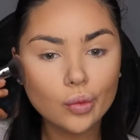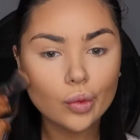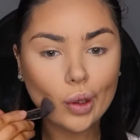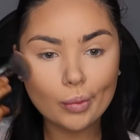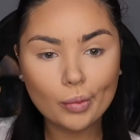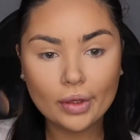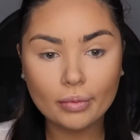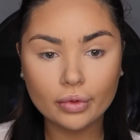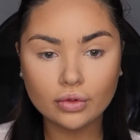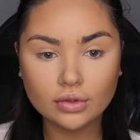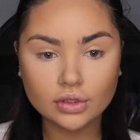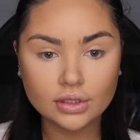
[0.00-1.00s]
That
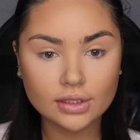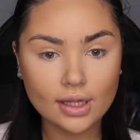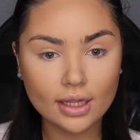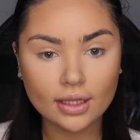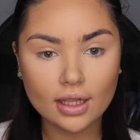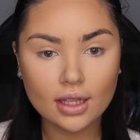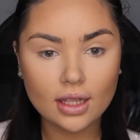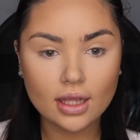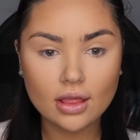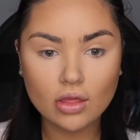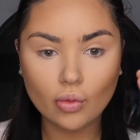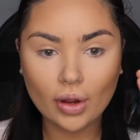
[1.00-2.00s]
pimple is just like
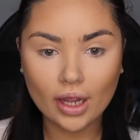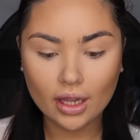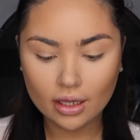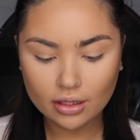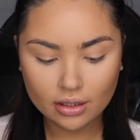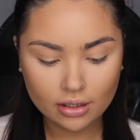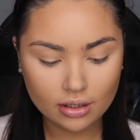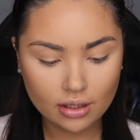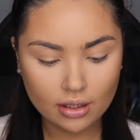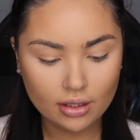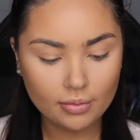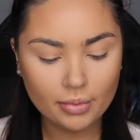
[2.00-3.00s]
in the way,
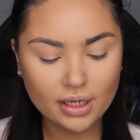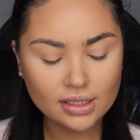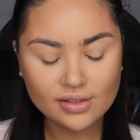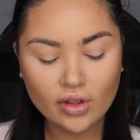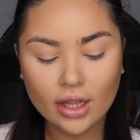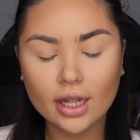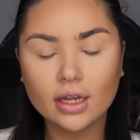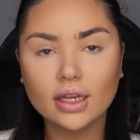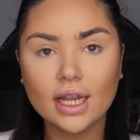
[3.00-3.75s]
but it's fine.